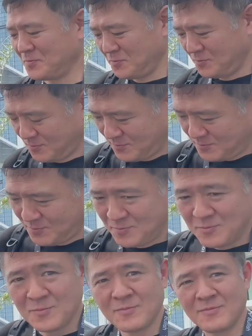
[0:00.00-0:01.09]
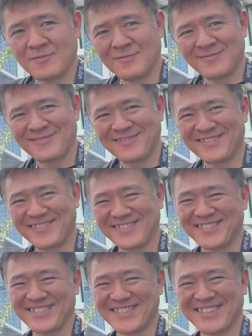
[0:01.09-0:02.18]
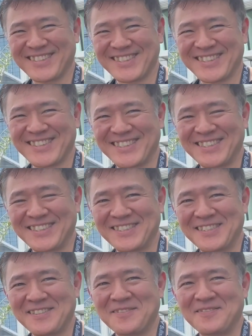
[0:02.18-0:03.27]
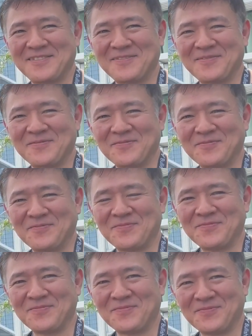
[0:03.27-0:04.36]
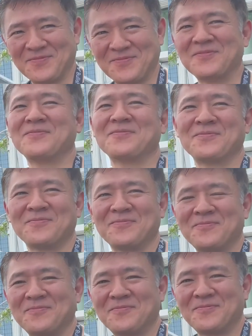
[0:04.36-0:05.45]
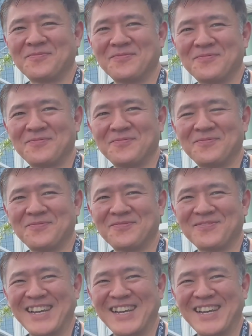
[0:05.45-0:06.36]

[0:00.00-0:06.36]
This person isn't speaking.